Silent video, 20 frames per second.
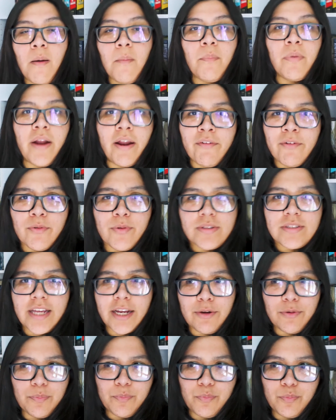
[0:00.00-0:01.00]
but everyone's
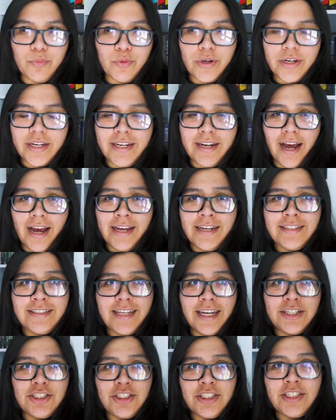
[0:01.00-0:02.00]
like pretty nice,
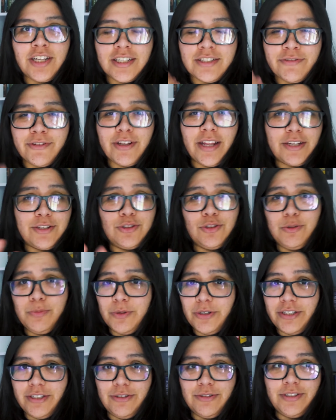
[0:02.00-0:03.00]
and she does feel like
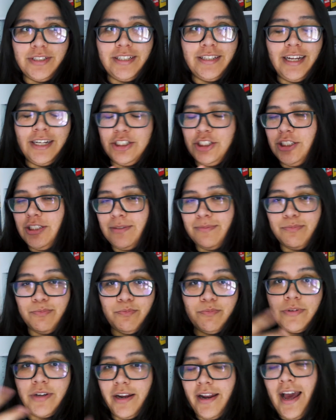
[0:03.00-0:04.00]
super guilty that she's
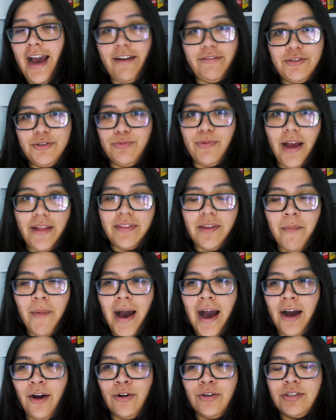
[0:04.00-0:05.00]
gonna have to rat them
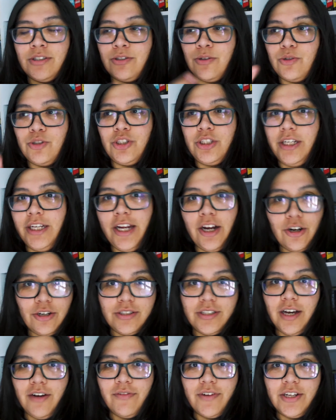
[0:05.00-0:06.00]
out so she
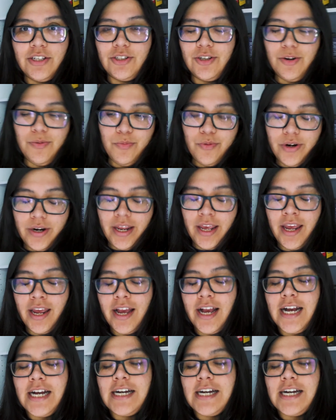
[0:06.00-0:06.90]
herself can turn pretty.